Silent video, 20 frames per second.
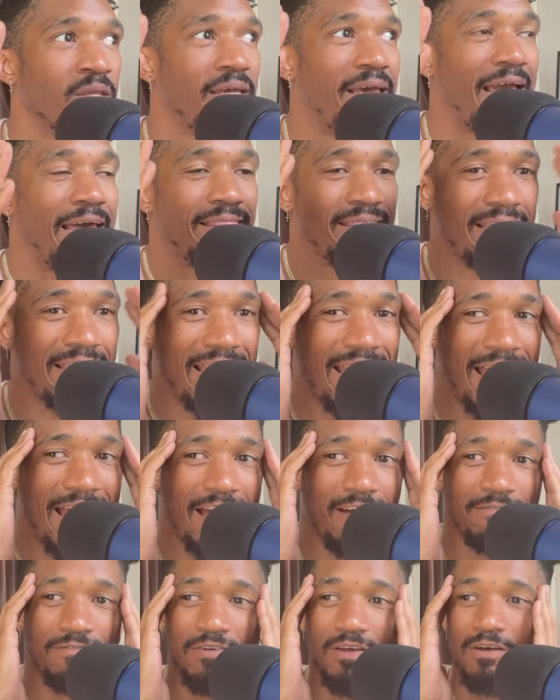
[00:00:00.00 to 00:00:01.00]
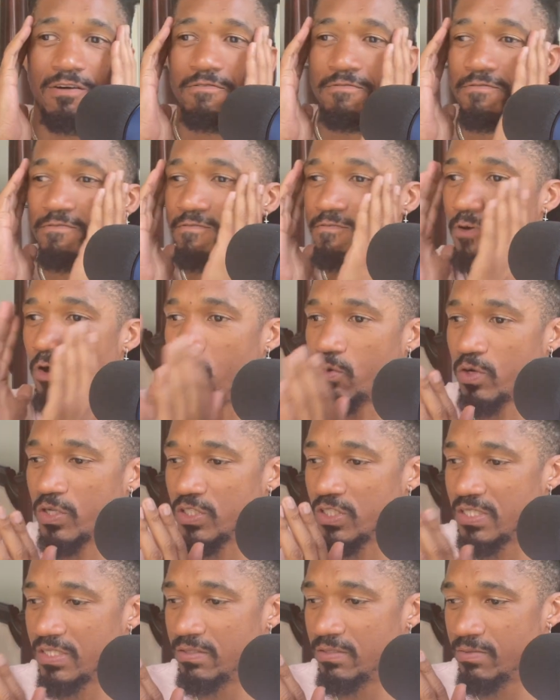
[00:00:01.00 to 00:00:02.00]
and they have
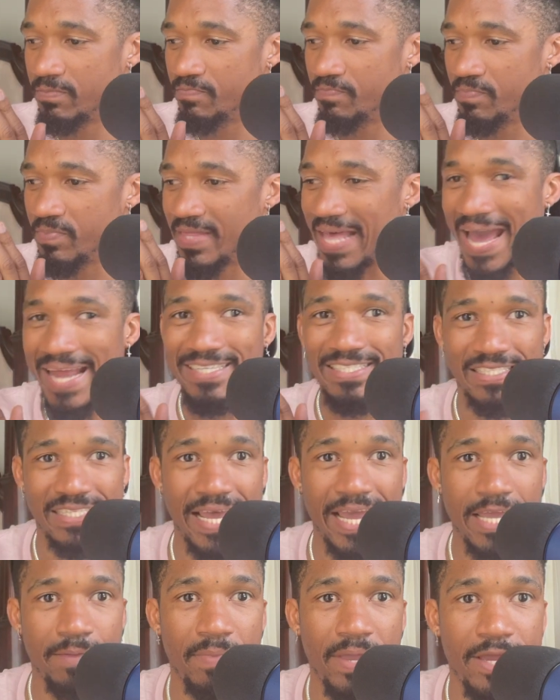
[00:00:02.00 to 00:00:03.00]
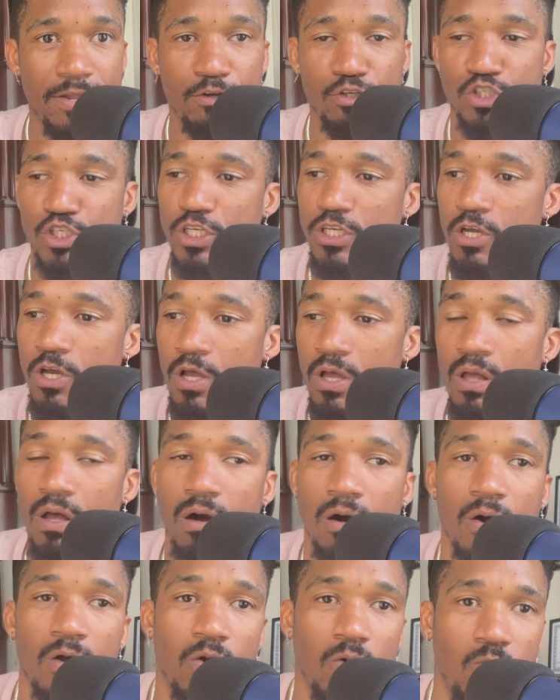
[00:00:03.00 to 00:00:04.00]
focused that same energy
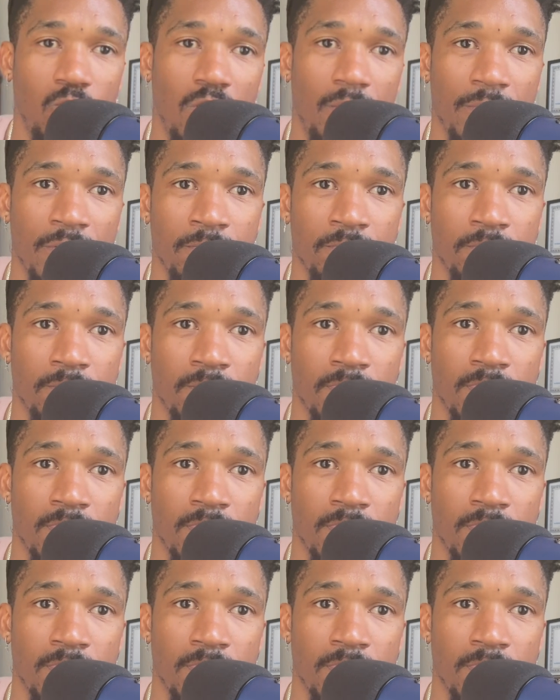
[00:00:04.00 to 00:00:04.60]
on a woman.